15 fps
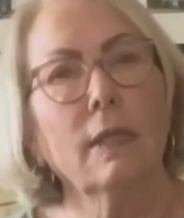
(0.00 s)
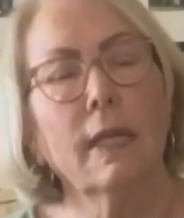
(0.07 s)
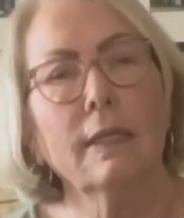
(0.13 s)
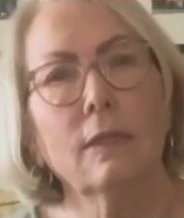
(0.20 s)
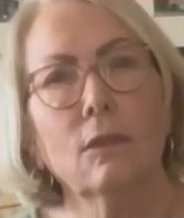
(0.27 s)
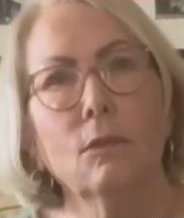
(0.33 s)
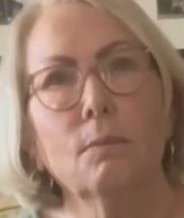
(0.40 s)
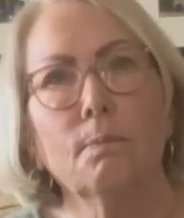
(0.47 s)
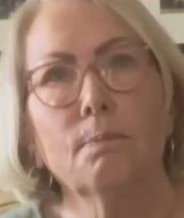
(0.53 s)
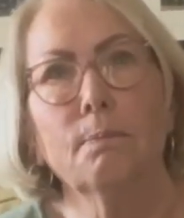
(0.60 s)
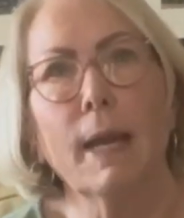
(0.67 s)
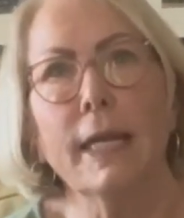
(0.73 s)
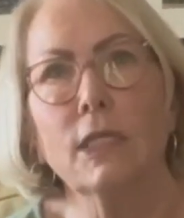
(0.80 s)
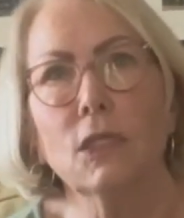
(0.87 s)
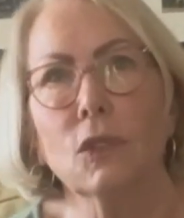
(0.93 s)
little
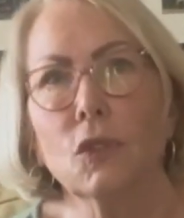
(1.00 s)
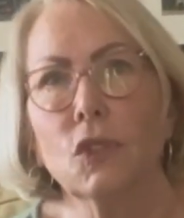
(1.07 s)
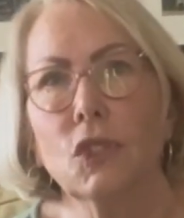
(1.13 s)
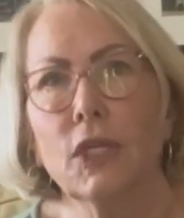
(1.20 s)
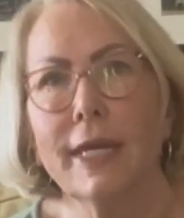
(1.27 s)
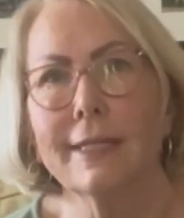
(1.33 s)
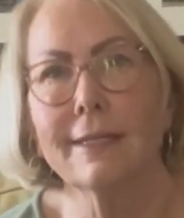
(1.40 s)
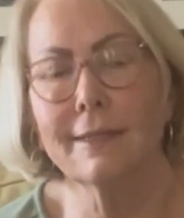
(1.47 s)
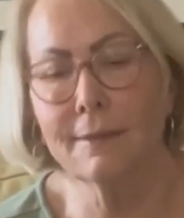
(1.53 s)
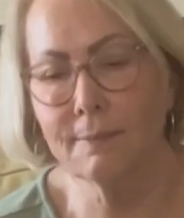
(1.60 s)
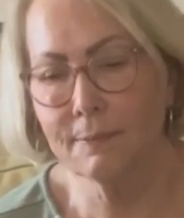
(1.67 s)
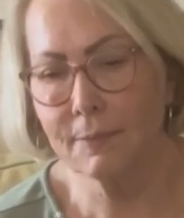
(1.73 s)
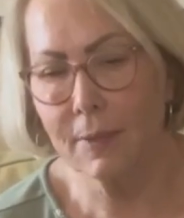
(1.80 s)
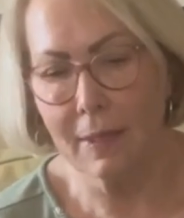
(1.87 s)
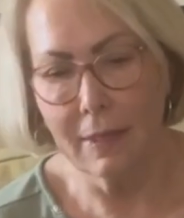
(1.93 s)
bachelor's chest.
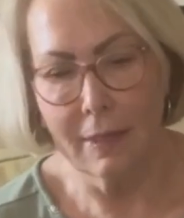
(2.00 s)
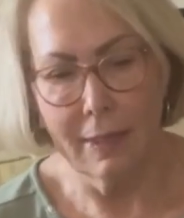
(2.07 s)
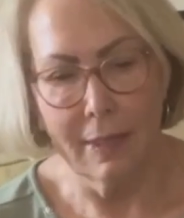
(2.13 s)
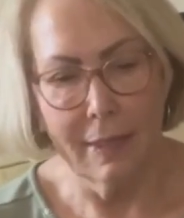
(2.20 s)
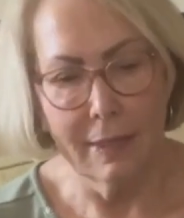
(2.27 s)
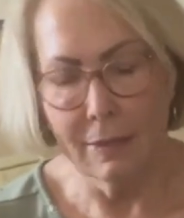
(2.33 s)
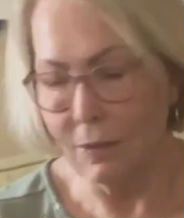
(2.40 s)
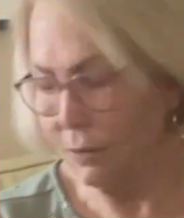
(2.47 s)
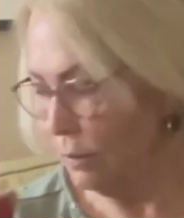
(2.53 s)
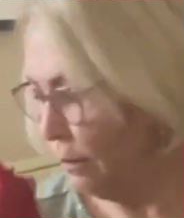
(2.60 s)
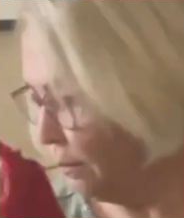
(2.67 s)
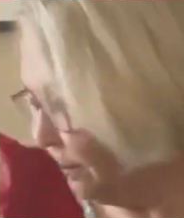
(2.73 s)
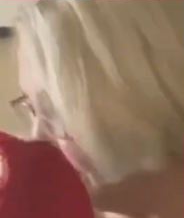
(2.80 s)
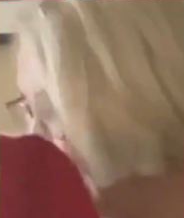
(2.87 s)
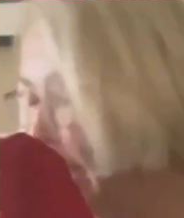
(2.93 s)
So
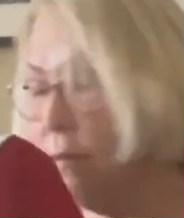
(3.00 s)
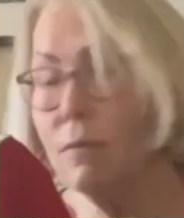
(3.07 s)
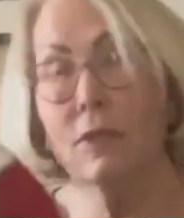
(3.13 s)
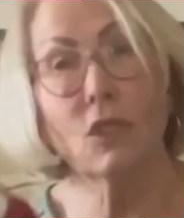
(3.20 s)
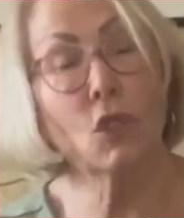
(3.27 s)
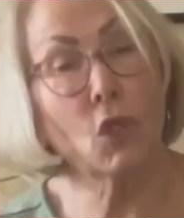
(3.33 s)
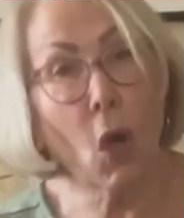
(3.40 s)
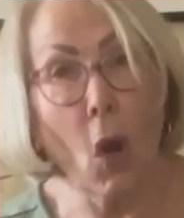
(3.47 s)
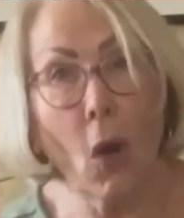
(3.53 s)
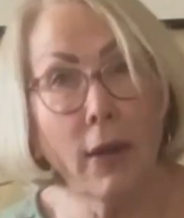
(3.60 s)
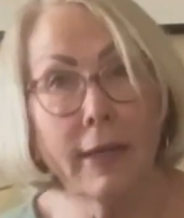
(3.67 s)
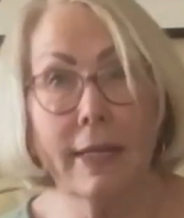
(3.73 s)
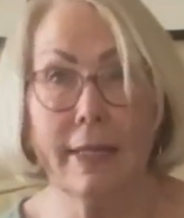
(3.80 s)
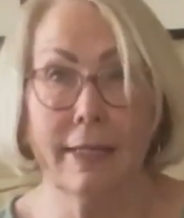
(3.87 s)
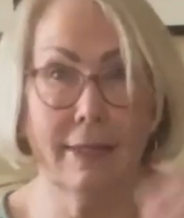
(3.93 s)
that was
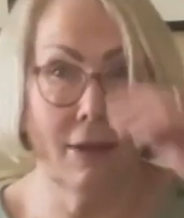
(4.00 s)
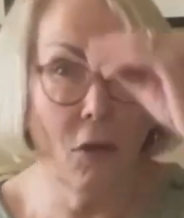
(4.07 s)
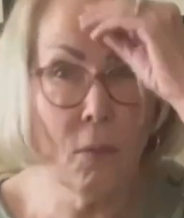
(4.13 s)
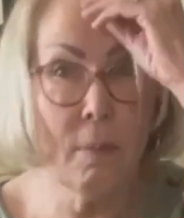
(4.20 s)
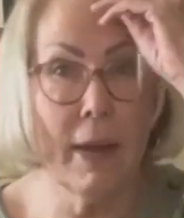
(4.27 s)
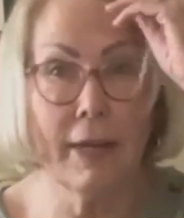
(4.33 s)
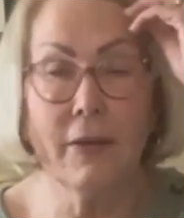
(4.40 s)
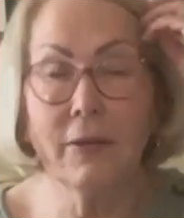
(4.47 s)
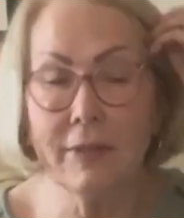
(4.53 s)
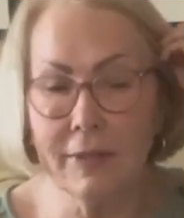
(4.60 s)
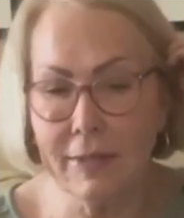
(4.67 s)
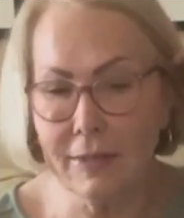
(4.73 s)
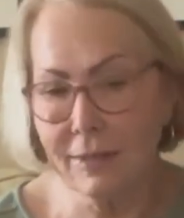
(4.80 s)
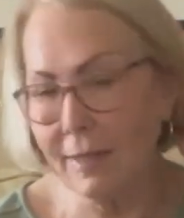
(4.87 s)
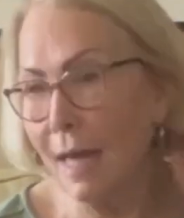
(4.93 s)
Target. Oh my
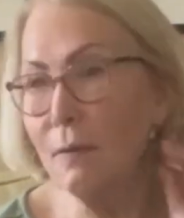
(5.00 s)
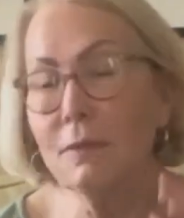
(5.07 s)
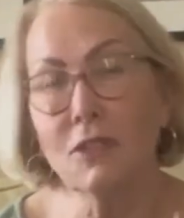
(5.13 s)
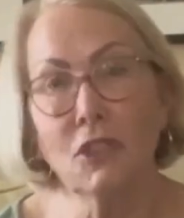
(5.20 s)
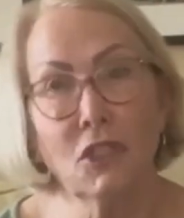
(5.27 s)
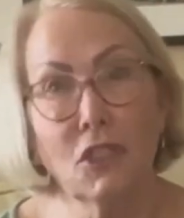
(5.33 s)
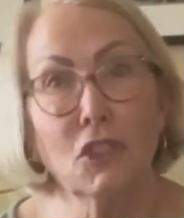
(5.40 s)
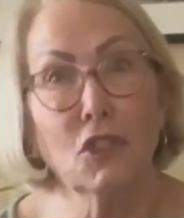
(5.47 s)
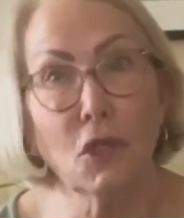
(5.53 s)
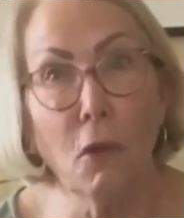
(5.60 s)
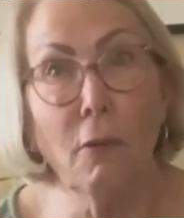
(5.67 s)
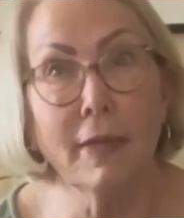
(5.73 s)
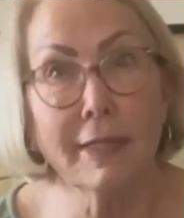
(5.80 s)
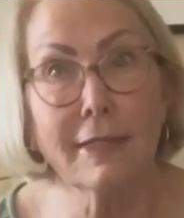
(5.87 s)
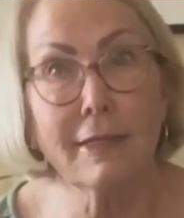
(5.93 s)
goodness, that was just
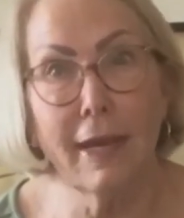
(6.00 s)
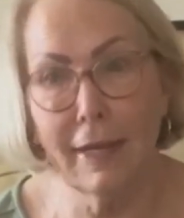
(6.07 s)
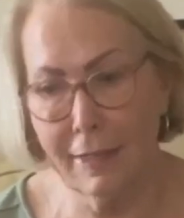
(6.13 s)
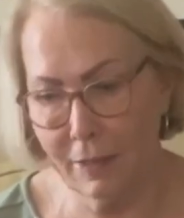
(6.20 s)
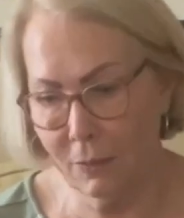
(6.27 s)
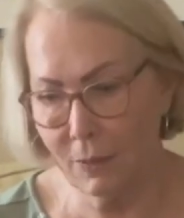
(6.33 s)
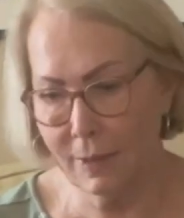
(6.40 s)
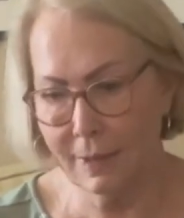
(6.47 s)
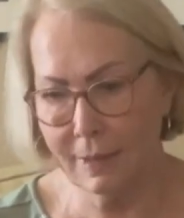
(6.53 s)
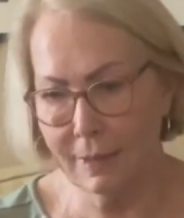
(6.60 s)
so exciting, wasn't